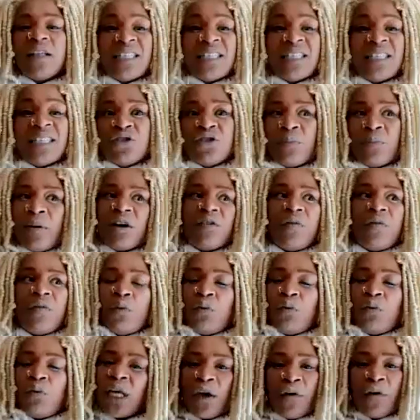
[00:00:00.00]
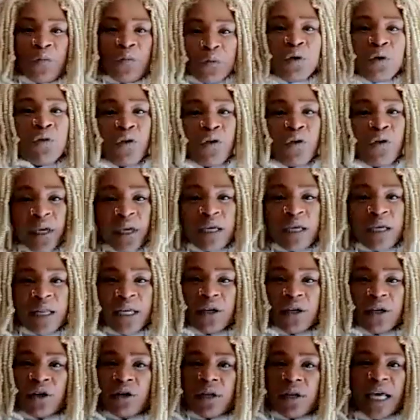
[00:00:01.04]
attention part of it was like food for me, like
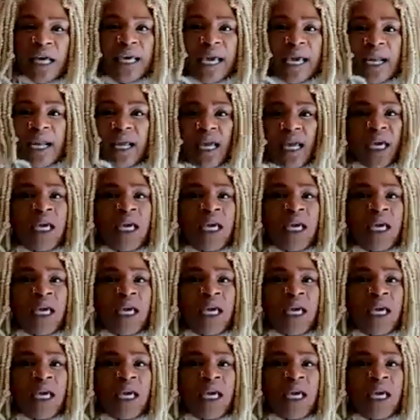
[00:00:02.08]
you know, like getting